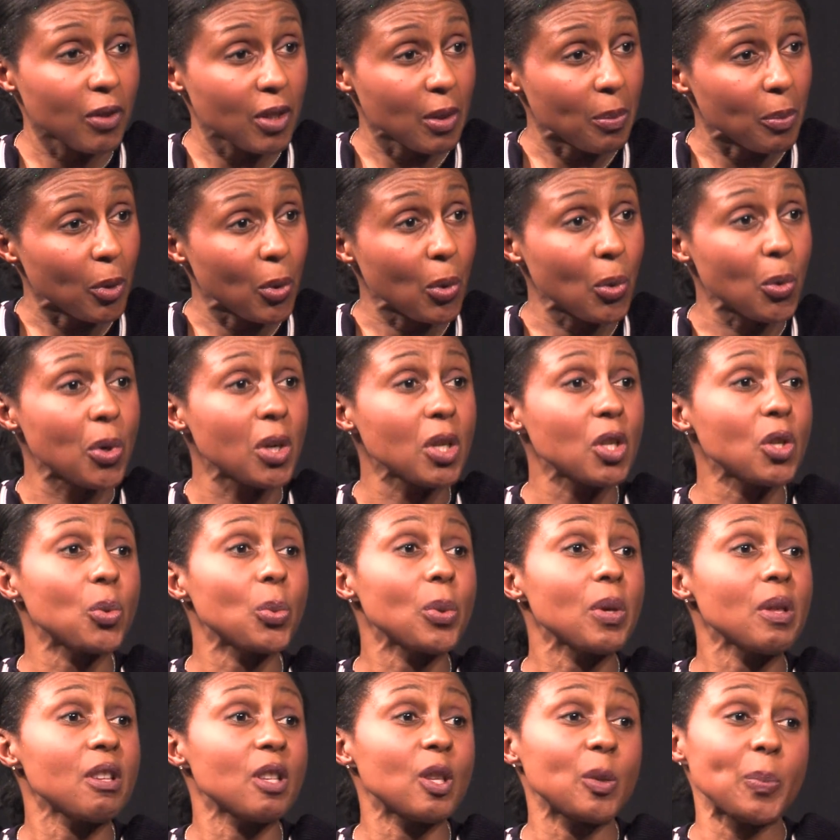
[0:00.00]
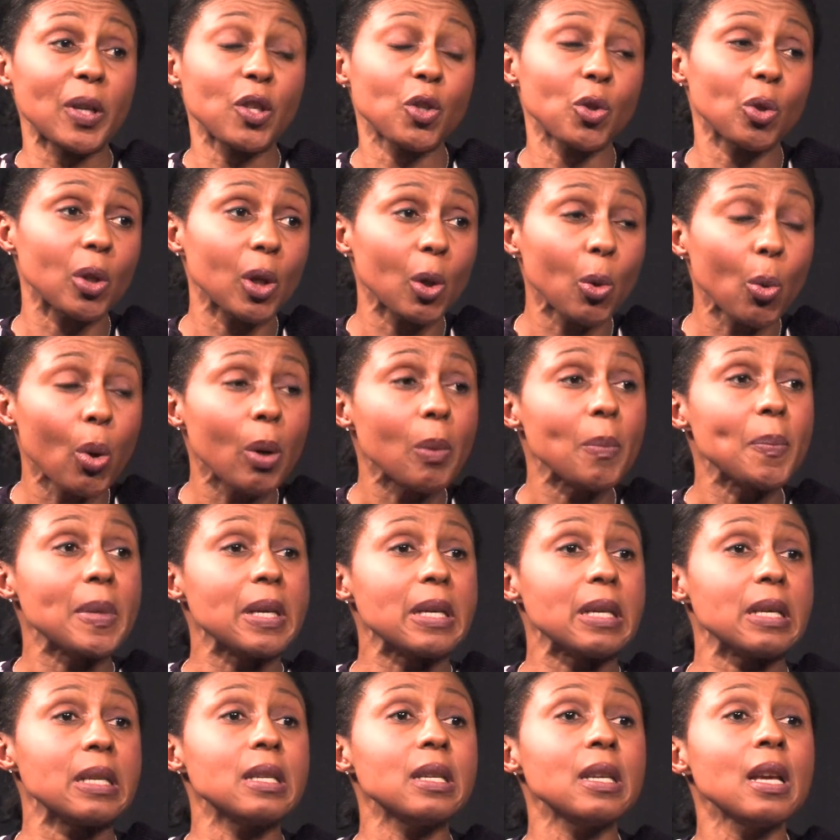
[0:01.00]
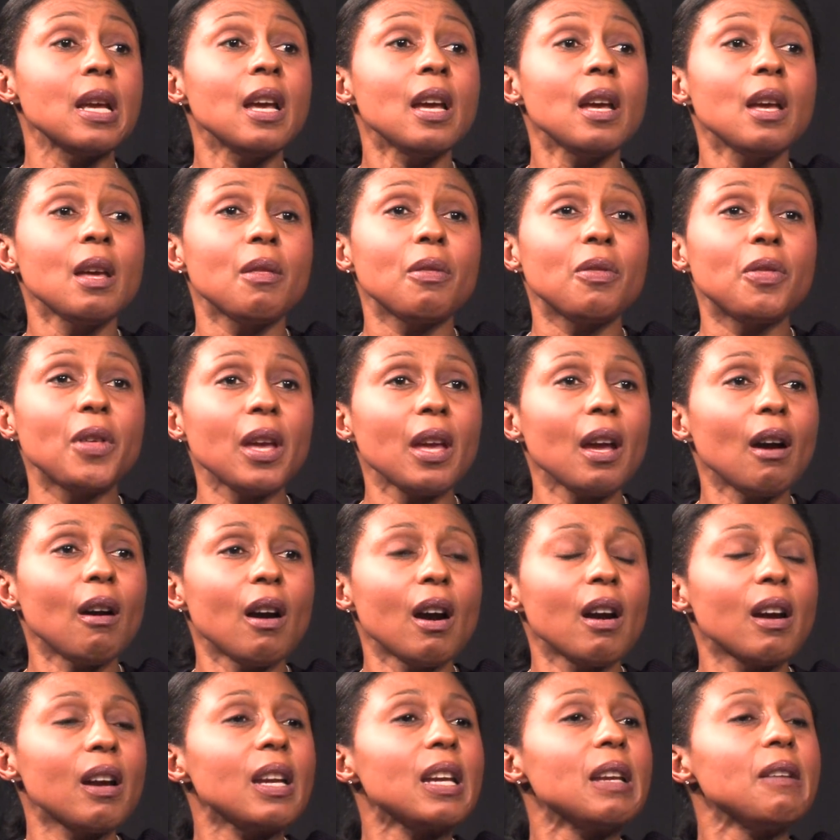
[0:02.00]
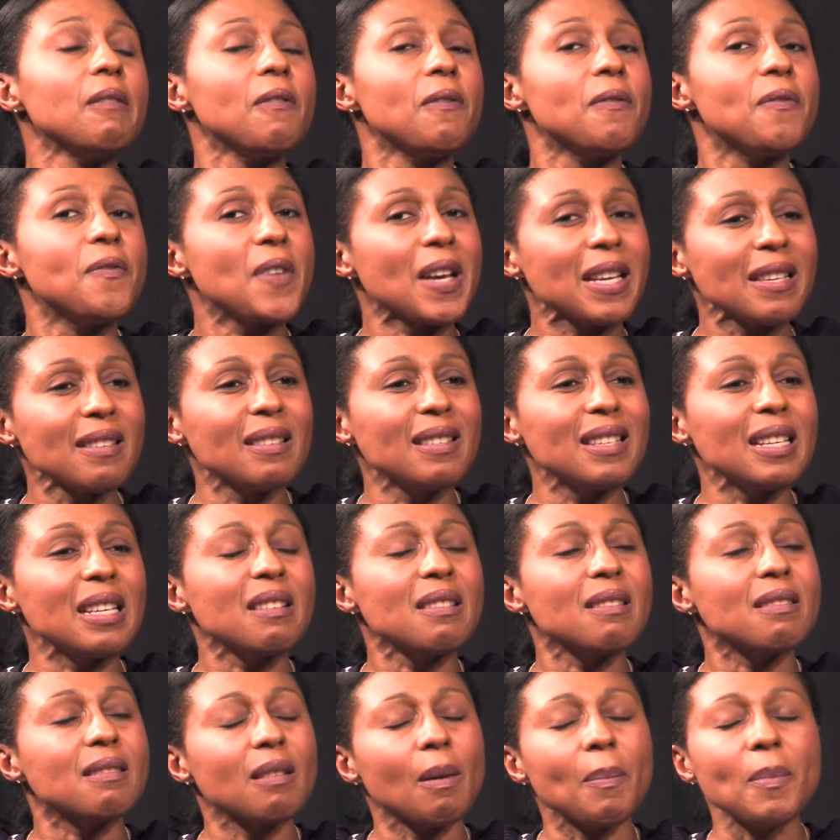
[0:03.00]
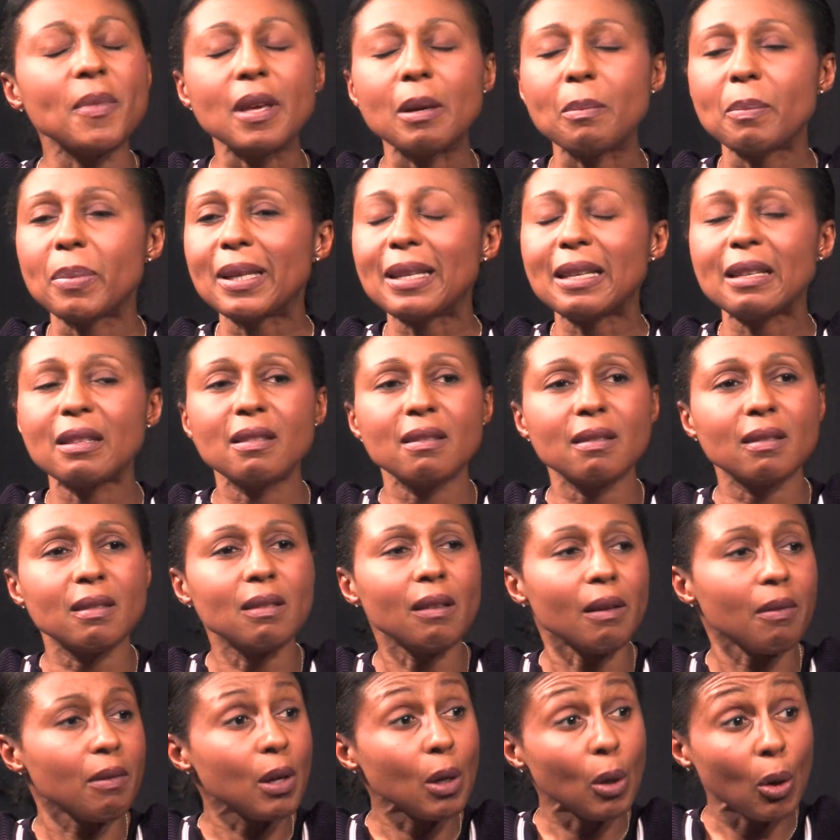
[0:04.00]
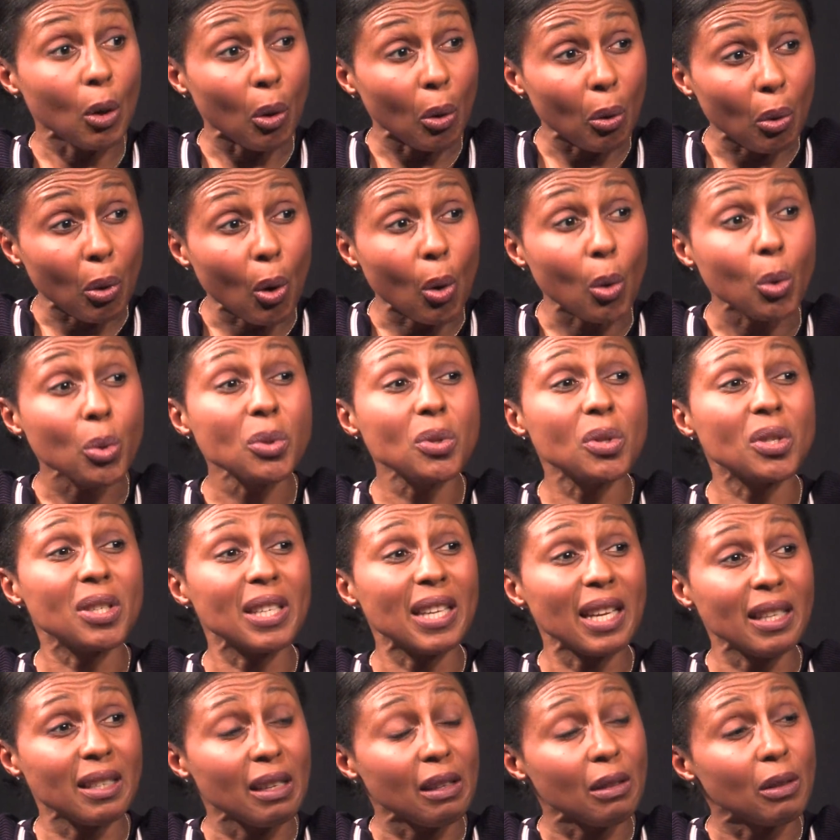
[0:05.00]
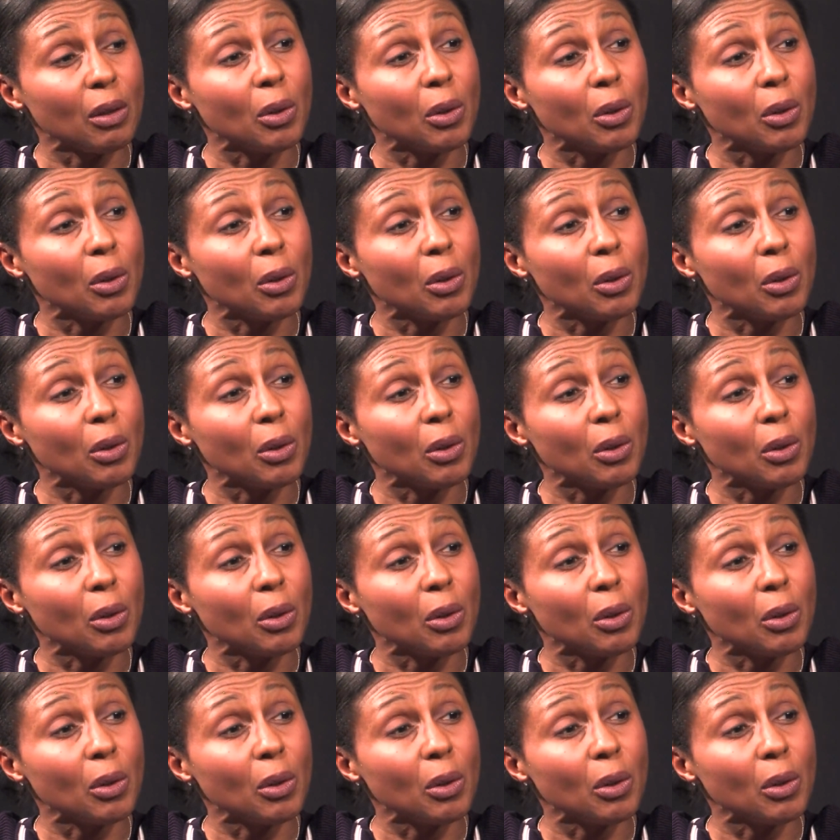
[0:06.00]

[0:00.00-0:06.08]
courts with special equipment. They are investing something, but it's nothing close to getting the